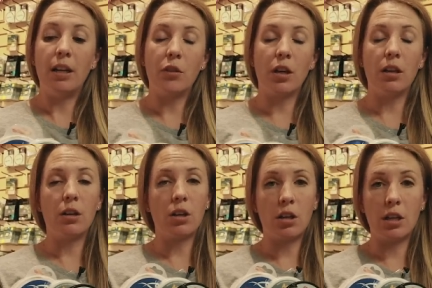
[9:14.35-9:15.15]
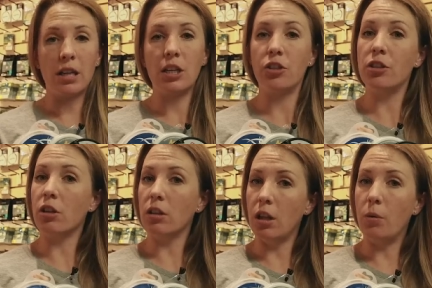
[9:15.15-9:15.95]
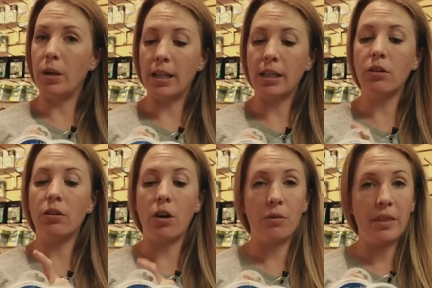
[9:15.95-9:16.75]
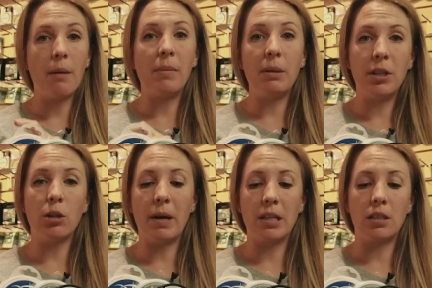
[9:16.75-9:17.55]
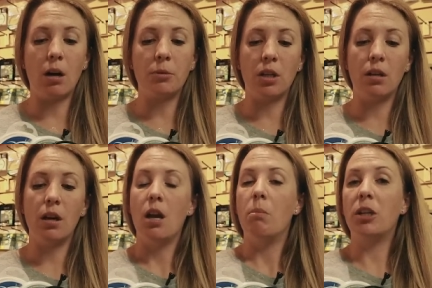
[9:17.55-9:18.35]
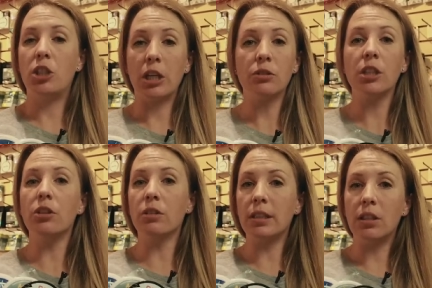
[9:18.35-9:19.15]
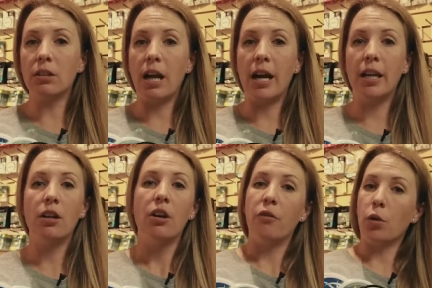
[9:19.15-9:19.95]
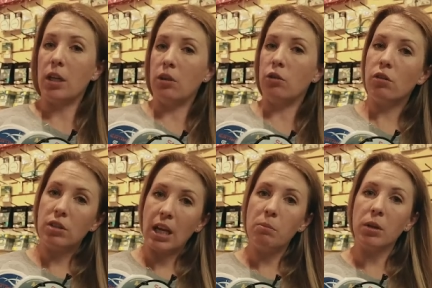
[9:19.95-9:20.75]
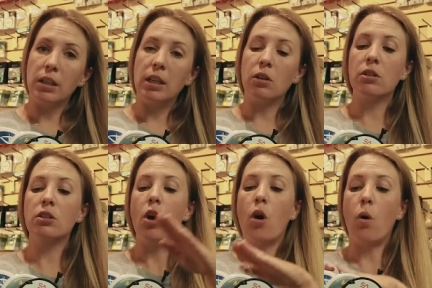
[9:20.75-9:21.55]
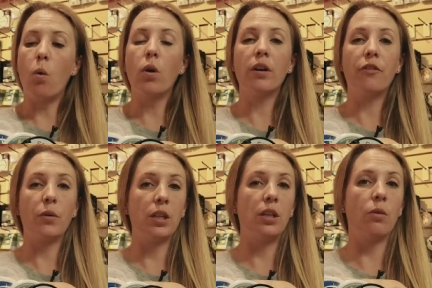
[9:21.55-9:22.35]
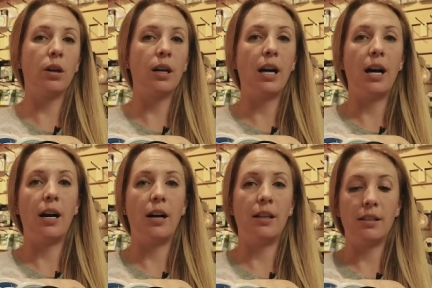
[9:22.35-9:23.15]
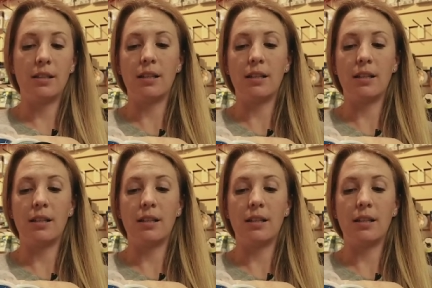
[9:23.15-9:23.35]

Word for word: If the conditions are low and clear though, that might be your best option. But generally your leader line for either your tapered leaders or for your uh,